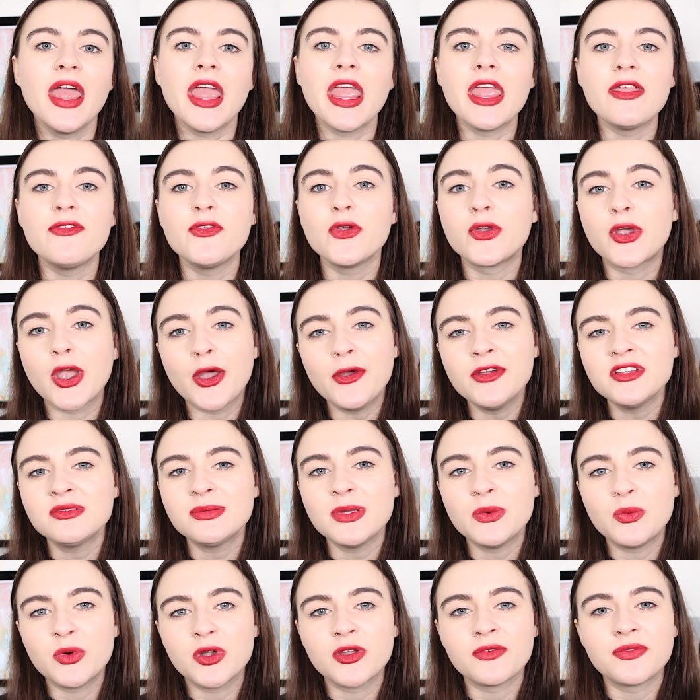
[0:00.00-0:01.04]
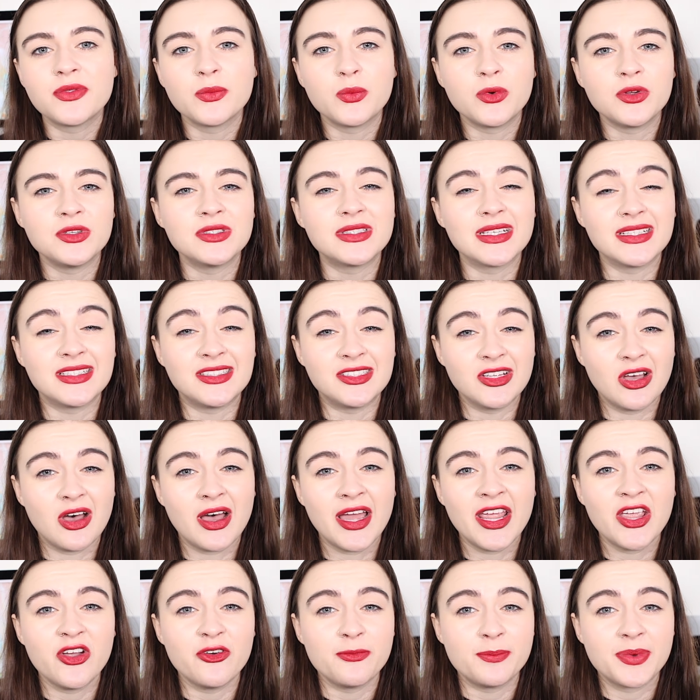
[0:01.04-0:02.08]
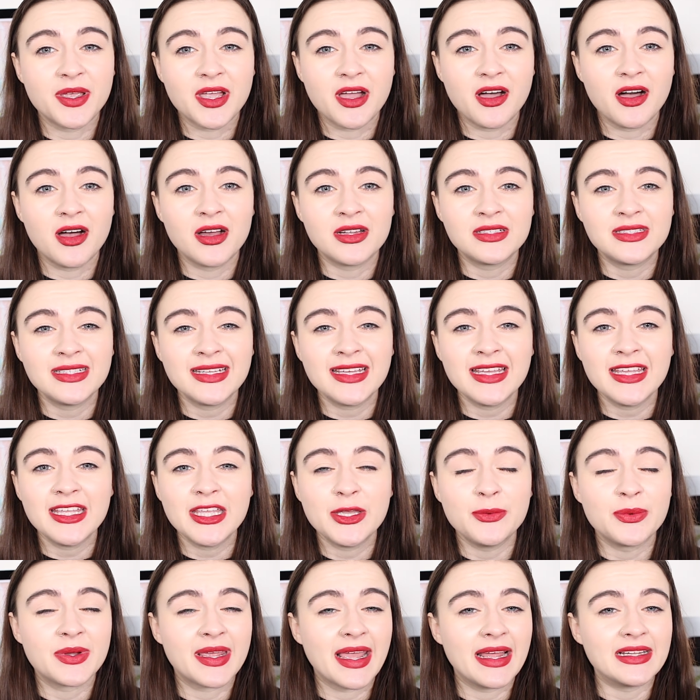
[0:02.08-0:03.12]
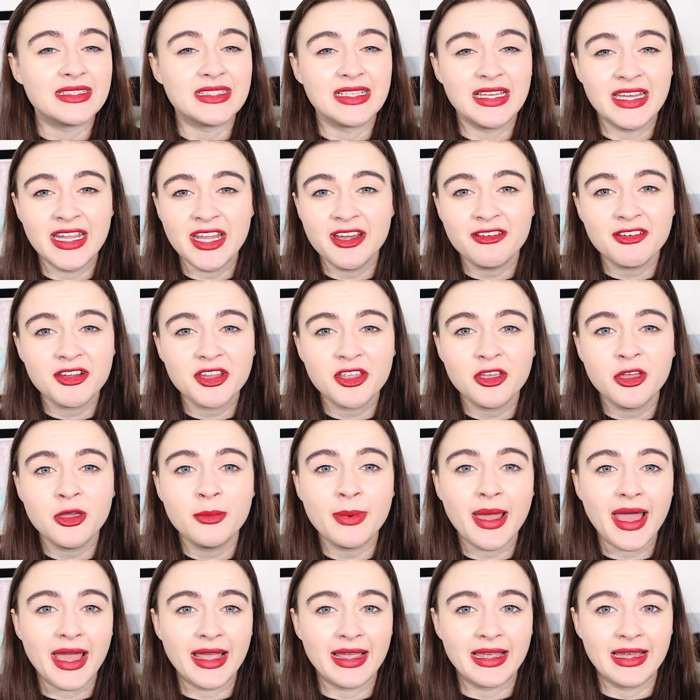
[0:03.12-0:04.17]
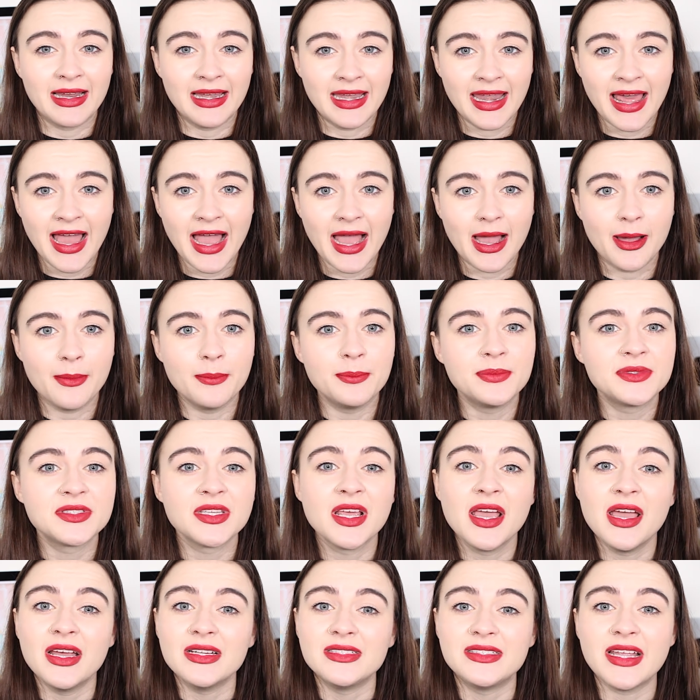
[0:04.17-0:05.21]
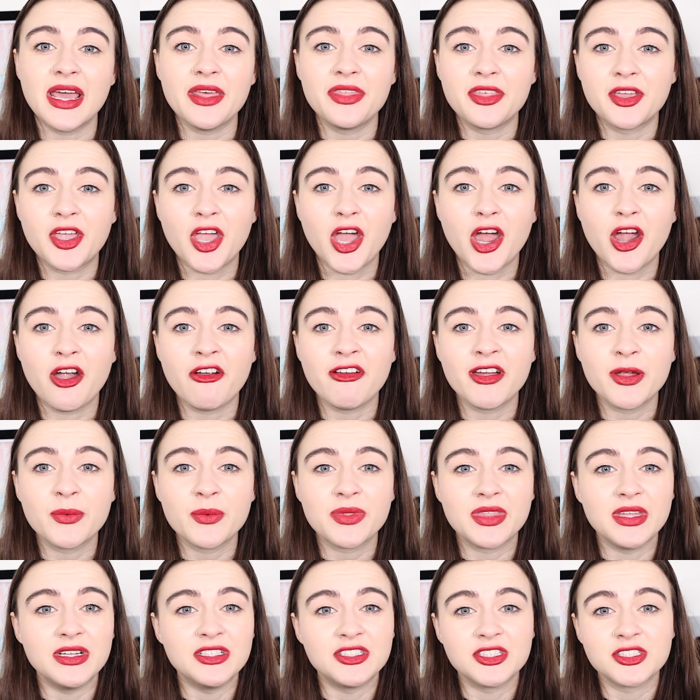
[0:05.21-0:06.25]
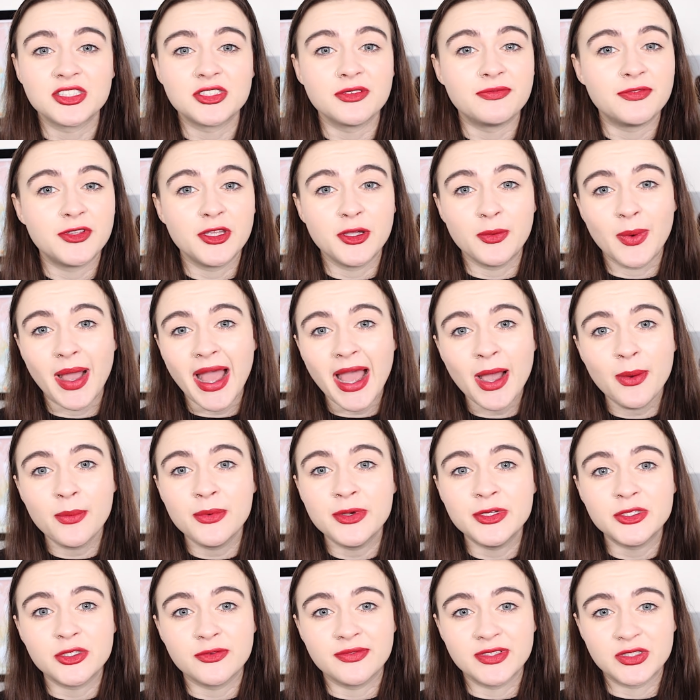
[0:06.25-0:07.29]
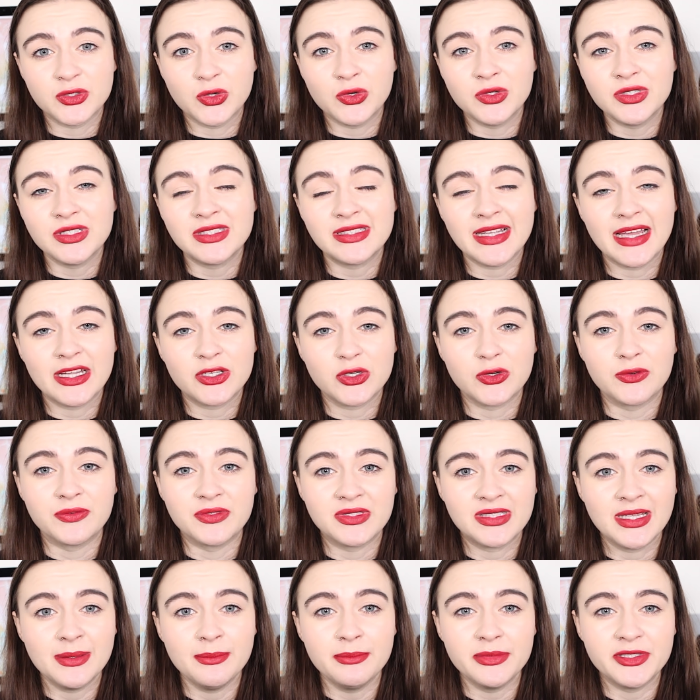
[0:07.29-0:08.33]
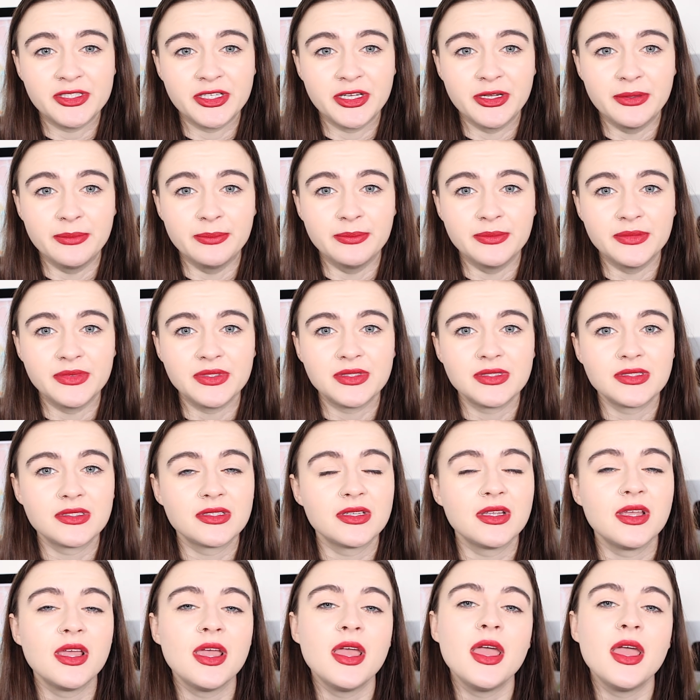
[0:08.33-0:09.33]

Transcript: If you're going to be one of the ones that die of picardy, you would get delirium and collapse, death occurring within just a few hours of its onset of symptoms.